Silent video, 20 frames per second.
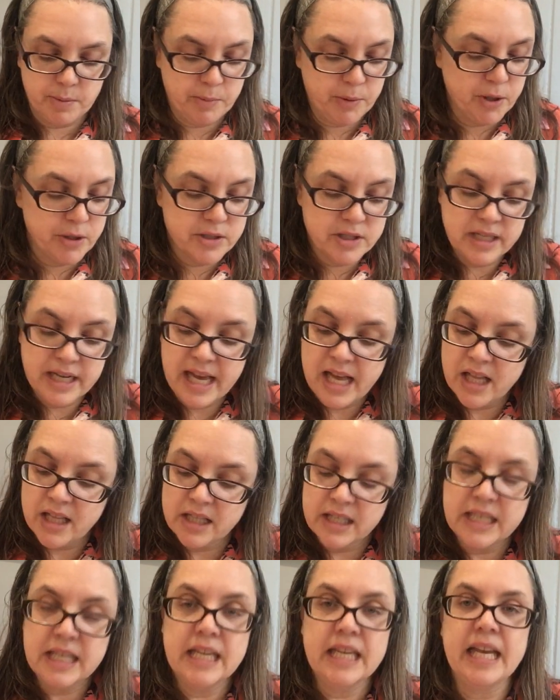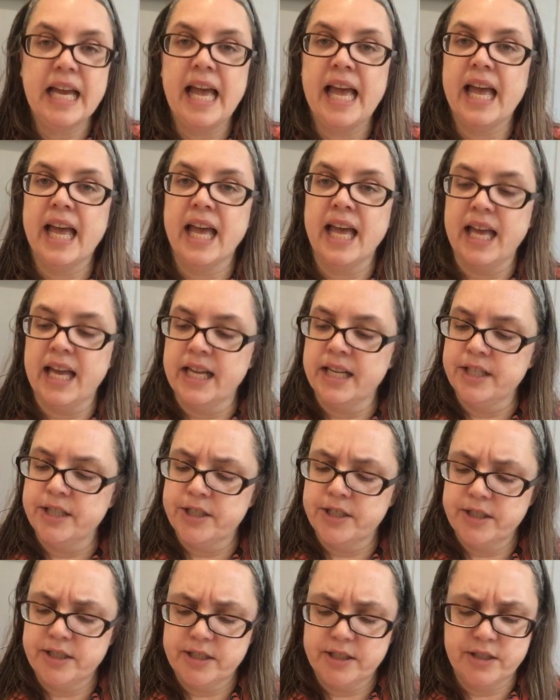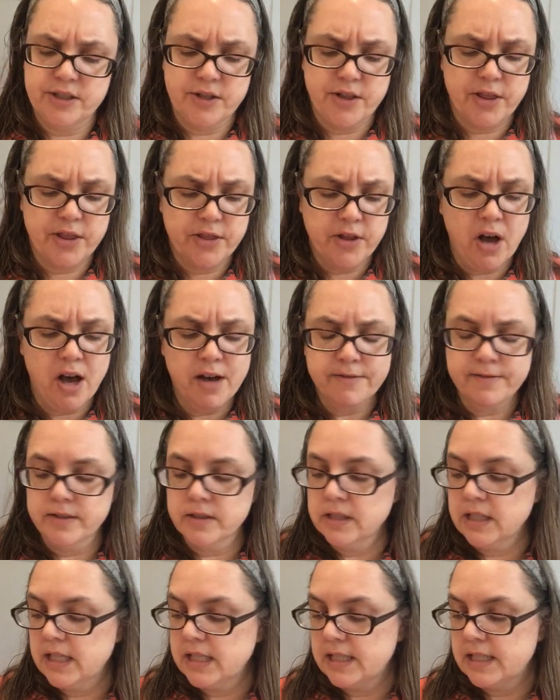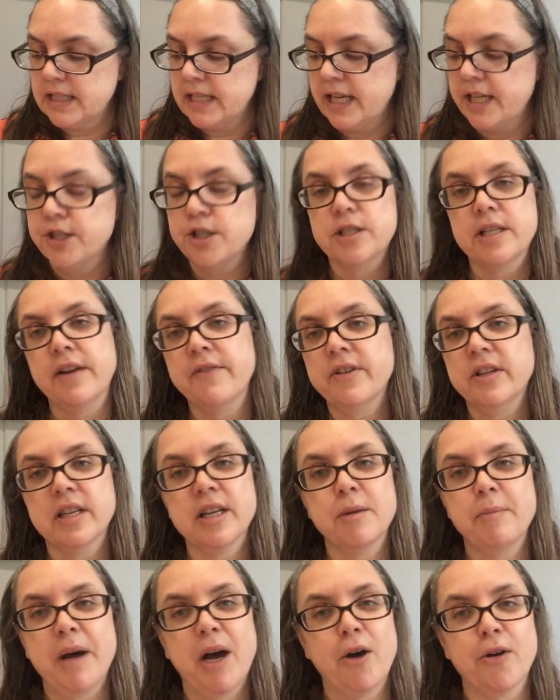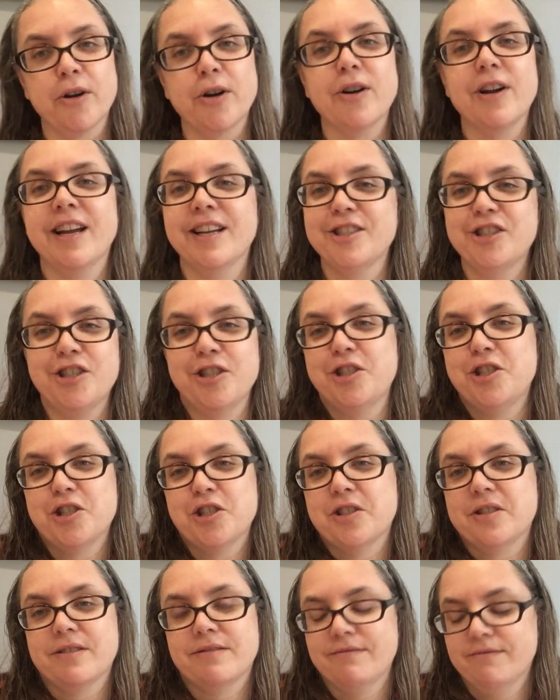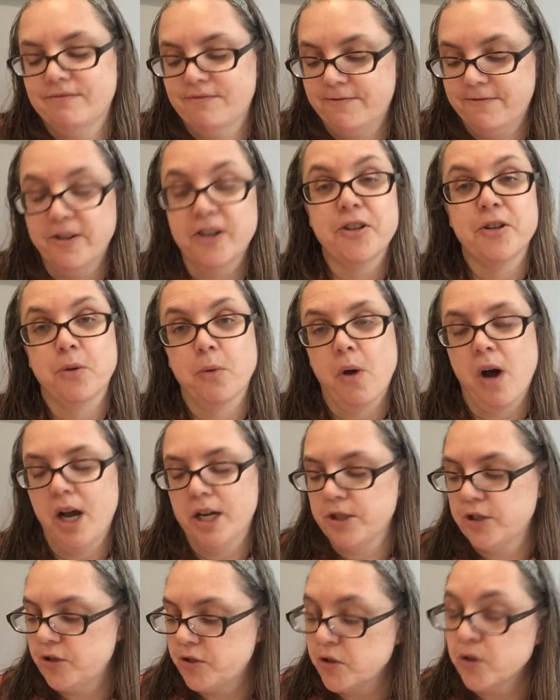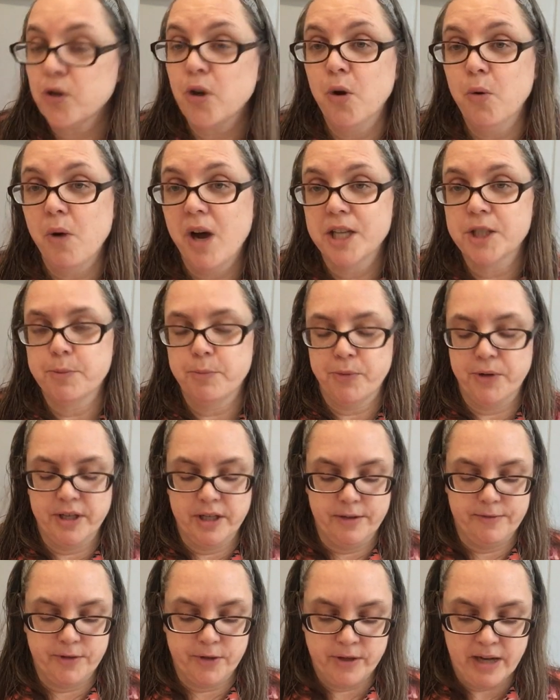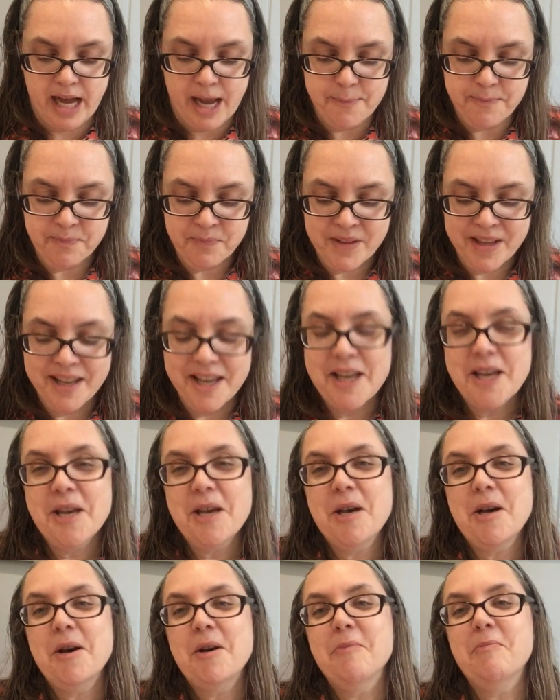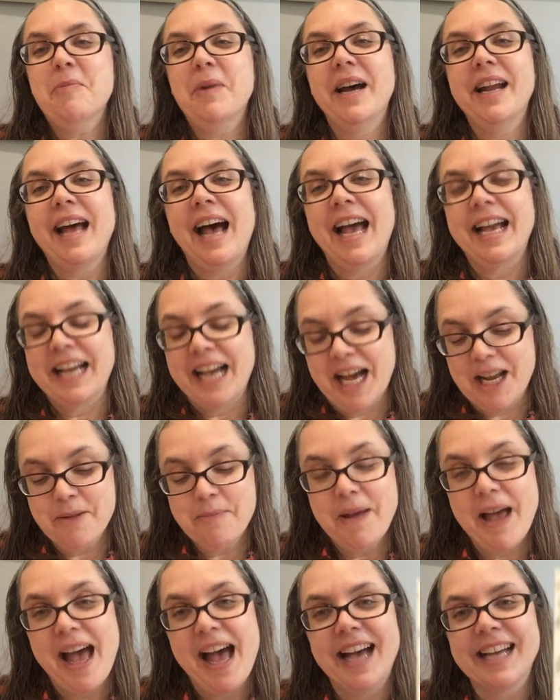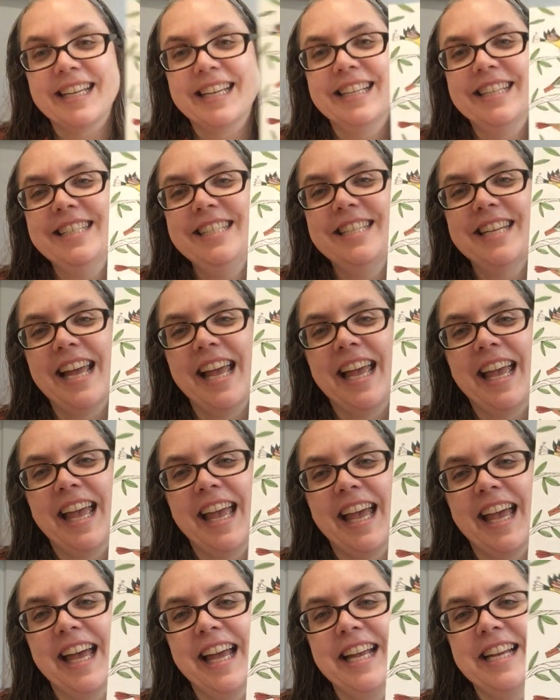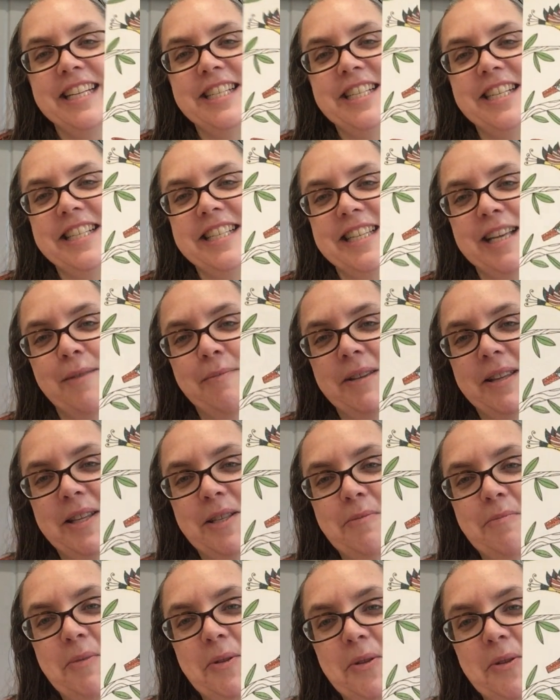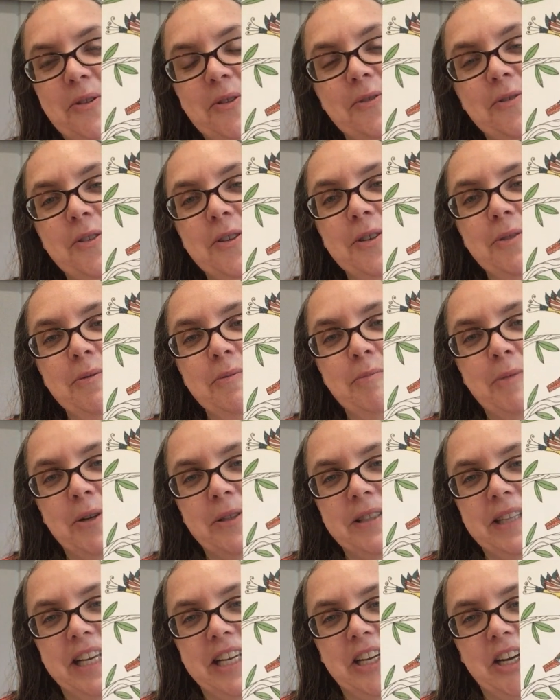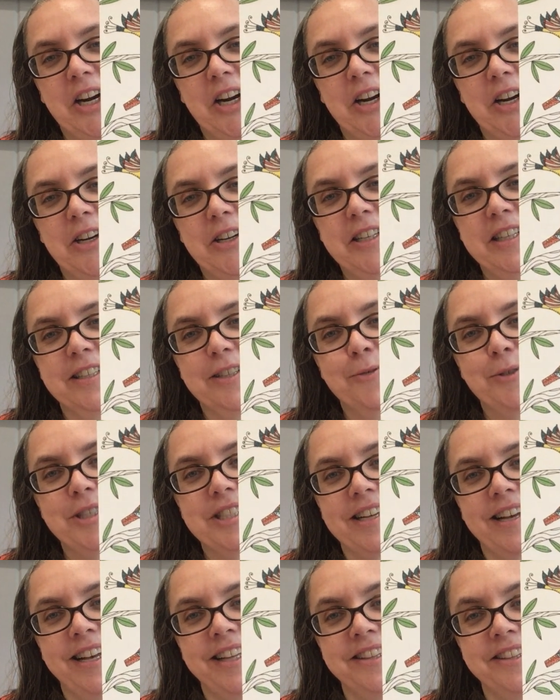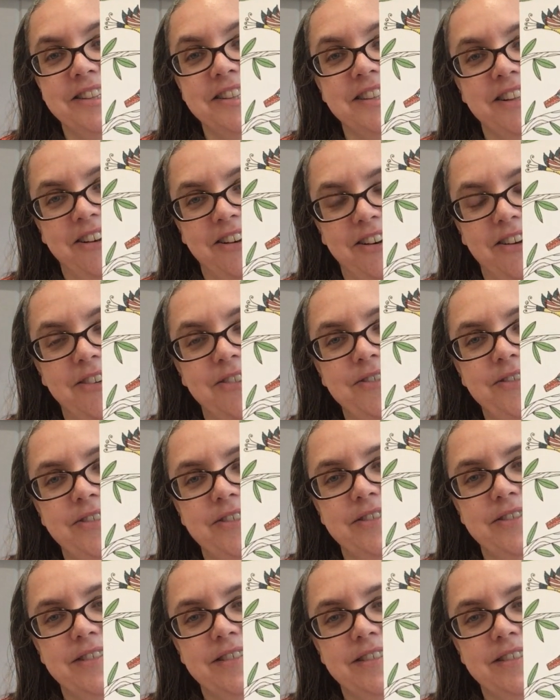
personality and thoughtfulness and just everything about her. And she's just fun to watch. So go watch Brie if you're not. But I got a package and she sent me this beautiful birthday card, which I love.